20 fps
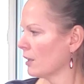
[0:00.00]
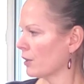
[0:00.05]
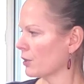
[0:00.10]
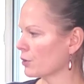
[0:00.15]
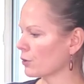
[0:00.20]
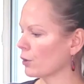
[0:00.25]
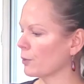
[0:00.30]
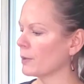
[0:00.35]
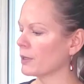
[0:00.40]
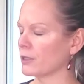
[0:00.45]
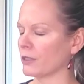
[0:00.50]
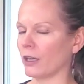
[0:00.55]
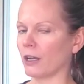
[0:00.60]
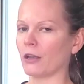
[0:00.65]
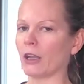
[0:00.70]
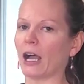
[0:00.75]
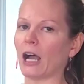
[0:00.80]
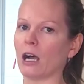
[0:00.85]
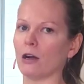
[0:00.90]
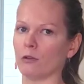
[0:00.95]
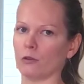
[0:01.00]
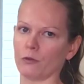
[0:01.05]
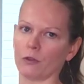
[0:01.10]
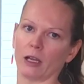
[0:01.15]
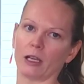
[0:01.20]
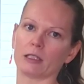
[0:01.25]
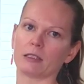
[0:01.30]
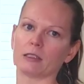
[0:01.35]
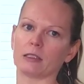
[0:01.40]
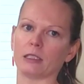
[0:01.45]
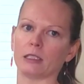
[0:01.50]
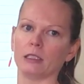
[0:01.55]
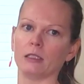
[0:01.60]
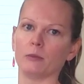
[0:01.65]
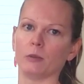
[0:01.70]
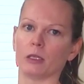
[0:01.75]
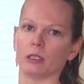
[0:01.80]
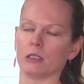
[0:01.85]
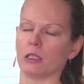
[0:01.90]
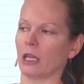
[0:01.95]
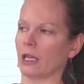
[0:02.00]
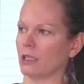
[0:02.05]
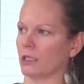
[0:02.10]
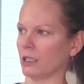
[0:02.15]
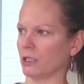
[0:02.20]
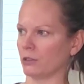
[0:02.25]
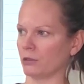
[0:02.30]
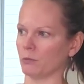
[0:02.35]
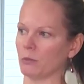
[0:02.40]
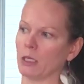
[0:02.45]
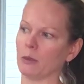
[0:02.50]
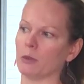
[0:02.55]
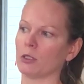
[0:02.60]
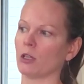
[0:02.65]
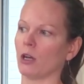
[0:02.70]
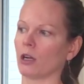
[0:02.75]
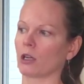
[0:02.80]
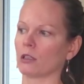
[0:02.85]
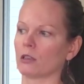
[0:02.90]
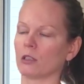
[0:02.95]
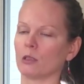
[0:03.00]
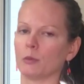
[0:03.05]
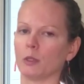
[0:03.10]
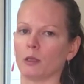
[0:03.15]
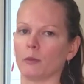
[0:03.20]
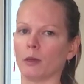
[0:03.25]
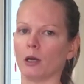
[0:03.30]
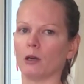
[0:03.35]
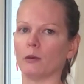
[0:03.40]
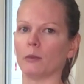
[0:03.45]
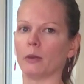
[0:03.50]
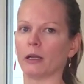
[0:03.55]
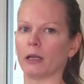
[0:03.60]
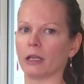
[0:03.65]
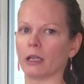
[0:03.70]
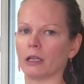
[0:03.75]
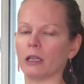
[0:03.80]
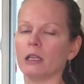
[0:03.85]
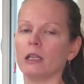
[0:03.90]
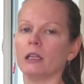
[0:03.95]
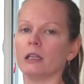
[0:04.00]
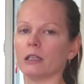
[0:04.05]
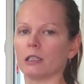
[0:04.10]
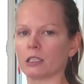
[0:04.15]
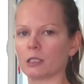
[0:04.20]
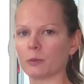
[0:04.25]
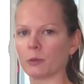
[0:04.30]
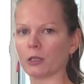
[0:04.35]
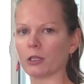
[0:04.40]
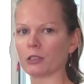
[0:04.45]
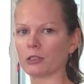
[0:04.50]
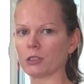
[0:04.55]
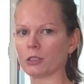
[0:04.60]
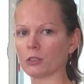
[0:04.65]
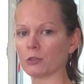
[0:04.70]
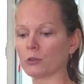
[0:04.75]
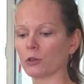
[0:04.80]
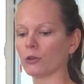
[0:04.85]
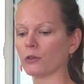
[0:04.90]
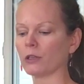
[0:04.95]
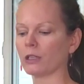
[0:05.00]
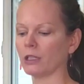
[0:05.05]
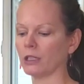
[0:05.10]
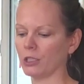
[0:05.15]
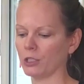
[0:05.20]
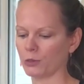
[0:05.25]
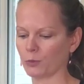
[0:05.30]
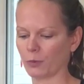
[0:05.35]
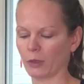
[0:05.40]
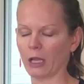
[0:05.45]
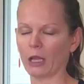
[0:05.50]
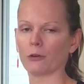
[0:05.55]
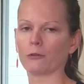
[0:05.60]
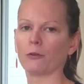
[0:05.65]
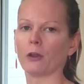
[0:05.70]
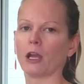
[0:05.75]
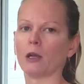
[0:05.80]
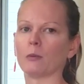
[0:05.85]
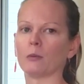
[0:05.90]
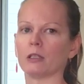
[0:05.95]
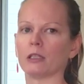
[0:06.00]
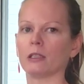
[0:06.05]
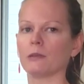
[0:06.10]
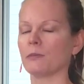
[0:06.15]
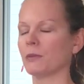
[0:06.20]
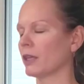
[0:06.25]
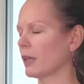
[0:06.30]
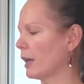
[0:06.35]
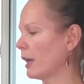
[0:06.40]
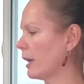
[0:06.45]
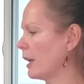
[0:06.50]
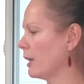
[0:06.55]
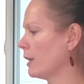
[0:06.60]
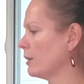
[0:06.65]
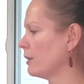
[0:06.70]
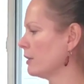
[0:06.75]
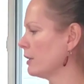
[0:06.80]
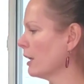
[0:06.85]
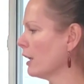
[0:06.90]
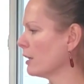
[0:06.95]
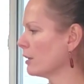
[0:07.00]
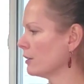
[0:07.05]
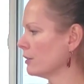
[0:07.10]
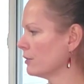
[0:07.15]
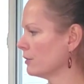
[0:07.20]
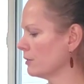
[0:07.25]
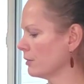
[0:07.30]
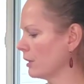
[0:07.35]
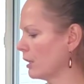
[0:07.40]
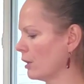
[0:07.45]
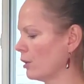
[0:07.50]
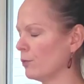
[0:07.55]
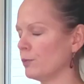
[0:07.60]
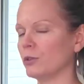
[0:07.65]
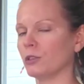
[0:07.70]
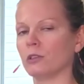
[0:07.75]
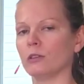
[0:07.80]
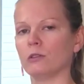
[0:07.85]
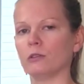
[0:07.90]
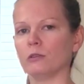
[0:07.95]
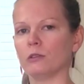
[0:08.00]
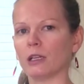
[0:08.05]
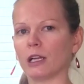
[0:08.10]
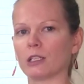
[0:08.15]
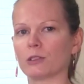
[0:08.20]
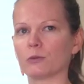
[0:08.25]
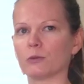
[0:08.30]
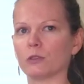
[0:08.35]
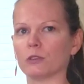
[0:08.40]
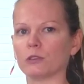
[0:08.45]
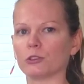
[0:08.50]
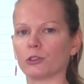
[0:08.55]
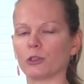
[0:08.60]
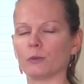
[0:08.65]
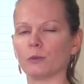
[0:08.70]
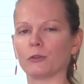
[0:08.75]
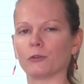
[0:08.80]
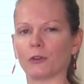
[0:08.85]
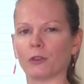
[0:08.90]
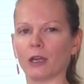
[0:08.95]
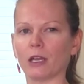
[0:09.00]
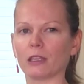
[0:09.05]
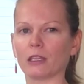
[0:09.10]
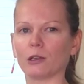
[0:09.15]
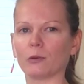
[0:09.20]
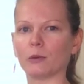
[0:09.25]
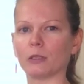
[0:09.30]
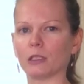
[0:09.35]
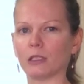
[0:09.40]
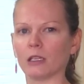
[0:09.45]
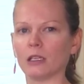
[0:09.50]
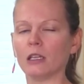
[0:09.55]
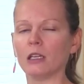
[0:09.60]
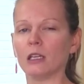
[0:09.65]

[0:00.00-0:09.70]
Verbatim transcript: assortments I have of that seed, but and then maybe talk a little bit about my experiences growing each plant family. And yeah, I hope you guys will join me for that. That'll be